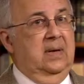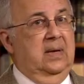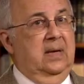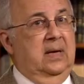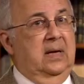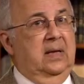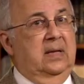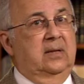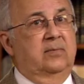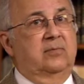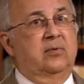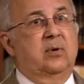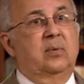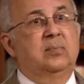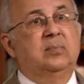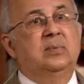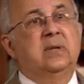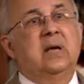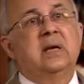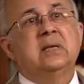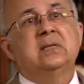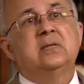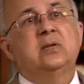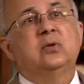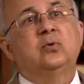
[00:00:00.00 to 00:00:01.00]
and from
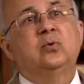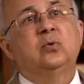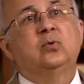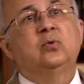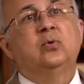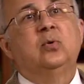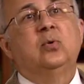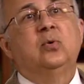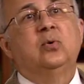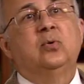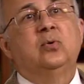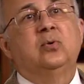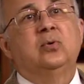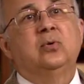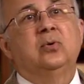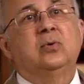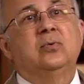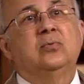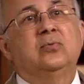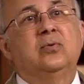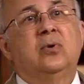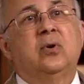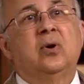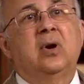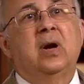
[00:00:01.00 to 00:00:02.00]
dusk to dawn,
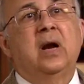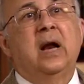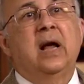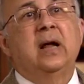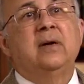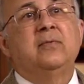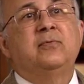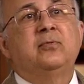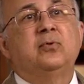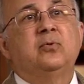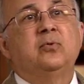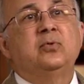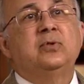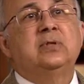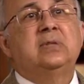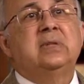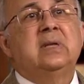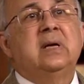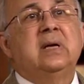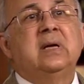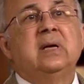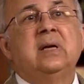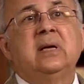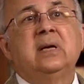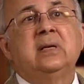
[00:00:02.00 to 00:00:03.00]
for life to
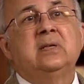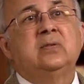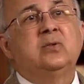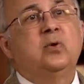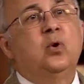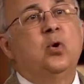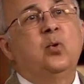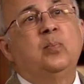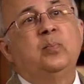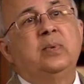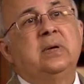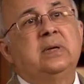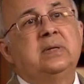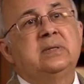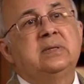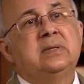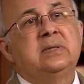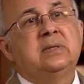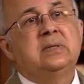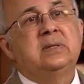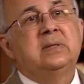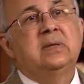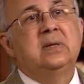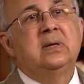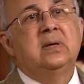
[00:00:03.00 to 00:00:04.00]
stay is
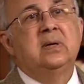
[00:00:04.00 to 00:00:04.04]
hopeless.